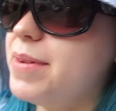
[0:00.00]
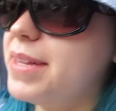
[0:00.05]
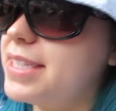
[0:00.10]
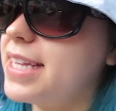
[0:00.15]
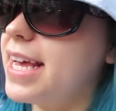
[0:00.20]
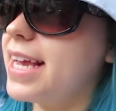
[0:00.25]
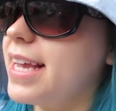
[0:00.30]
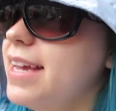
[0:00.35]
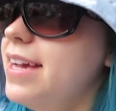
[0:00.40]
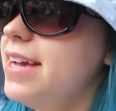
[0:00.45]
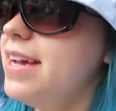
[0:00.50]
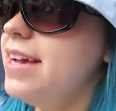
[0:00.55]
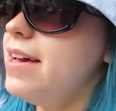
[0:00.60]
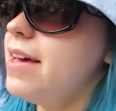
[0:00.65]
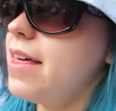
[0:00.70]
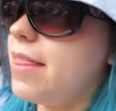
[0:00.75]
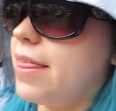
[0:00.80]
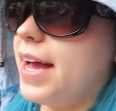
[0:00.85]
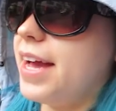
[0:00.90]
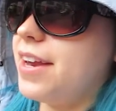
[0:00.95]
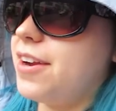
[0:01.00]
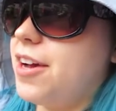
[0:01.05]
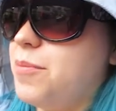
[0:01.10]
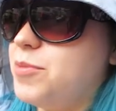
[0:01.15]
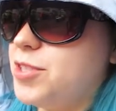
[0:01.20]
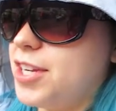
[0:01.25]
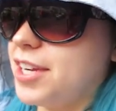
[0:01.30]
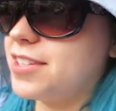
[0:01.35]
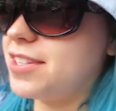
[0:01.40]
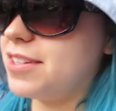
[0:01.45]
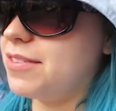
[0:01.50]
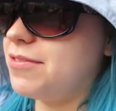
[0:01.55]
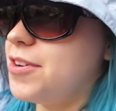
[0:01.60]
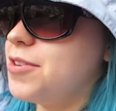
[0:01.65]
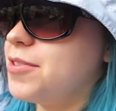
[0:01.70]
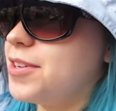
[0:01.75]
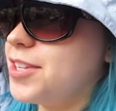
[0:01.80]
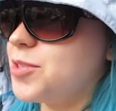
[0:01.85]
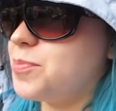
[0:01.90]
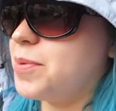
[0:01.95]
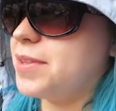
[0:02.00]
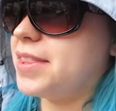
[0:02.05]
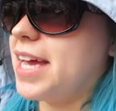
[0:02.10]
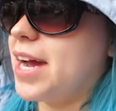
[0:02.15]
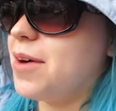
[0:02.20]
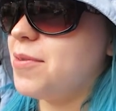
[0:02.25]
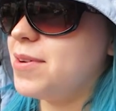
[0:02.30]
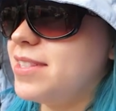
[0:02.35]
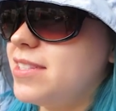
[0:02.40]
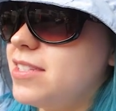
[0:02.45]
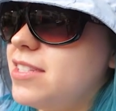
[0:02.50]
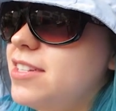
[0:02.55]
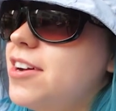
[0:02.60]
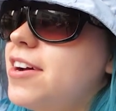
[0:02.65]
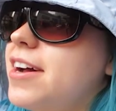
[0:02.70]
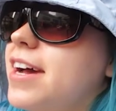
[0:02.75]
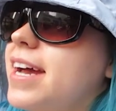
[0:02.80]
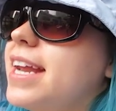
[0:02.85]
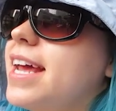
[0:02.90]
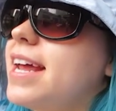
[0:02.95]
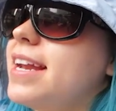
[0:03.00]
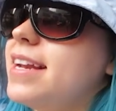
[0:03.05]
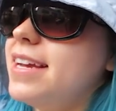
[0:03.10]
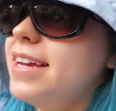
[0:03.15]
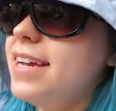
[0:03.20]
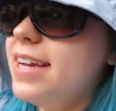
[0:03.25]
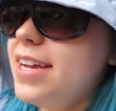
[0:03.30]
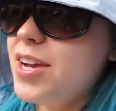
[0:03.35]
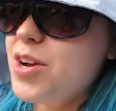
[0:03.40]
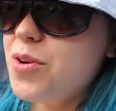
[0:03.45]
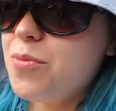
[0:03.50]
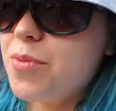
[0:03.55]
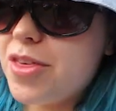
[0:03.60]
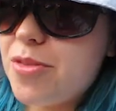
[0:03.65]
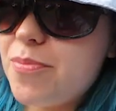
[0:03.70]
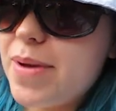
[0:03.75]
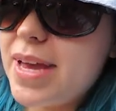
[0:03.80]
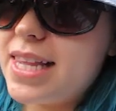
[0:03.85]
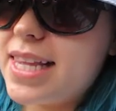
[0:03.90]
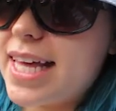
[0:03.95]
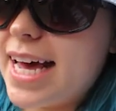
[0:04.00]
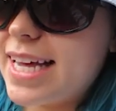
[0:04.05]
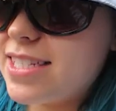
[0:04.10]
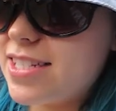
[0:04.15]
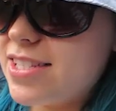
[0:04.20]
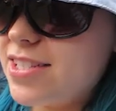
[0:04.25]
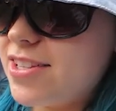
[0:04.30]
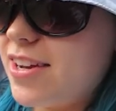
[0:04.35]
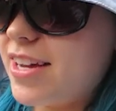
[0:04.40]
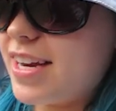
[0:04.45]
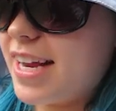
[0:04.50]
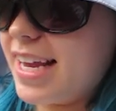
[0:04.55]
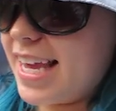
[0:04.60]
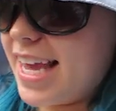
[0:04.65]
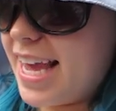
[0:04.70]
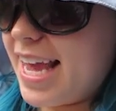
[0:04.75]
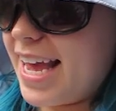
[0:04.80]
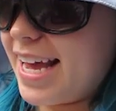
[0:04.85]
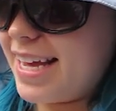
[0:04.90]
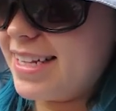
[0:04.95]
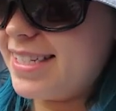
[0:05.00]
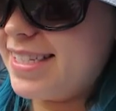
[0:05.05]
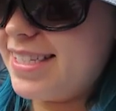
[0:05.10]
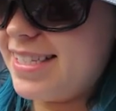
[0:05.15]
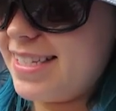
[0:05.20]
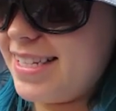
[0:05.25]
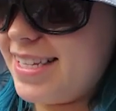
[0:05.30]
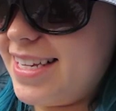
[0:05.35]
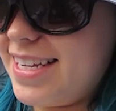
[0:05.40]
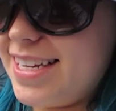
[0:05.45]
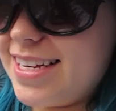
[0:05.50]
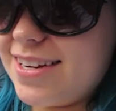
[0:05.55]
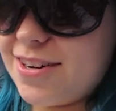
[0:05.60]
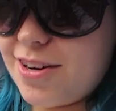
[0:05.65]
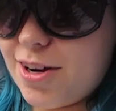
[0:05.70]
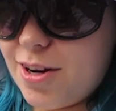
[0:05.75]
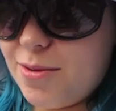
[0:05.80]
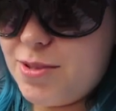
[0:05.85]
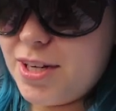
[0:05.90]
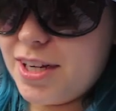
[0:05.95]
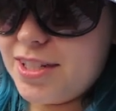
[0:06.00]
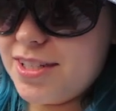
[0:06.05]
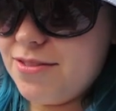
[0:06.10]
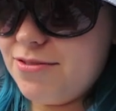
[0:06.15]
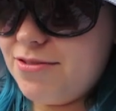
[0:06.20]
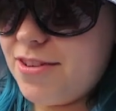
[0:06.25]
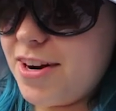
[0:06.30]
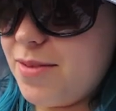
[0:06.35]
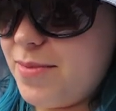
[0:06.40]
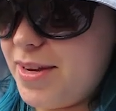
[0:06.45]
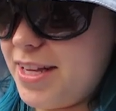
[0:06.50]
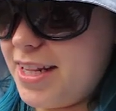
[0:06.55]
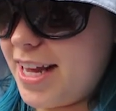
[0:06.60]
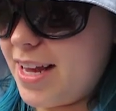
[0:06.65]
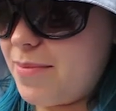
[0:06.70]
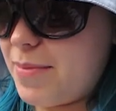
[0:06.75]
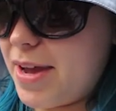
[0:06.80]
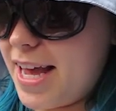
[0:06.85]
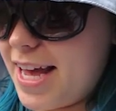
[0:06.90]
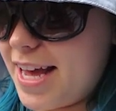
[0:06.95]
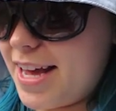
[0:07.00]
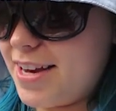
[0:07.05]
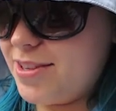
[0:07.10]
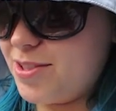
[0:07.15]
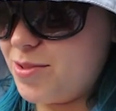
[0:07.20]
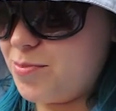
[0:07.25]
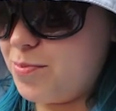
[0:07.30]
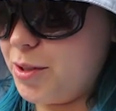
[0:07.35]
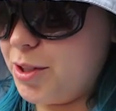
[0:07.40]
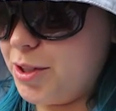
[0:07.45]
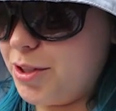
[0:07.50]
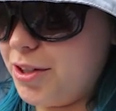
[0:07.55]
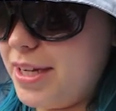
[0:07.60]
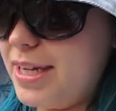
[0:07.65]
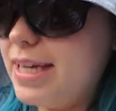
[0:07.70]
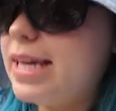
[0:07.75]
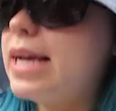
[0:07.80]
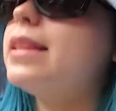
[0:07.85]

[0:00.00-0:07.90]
It's like that object's in focus, but that one's not. And with my glasses on, I can't see objects in front of me. Like my hand is blurry.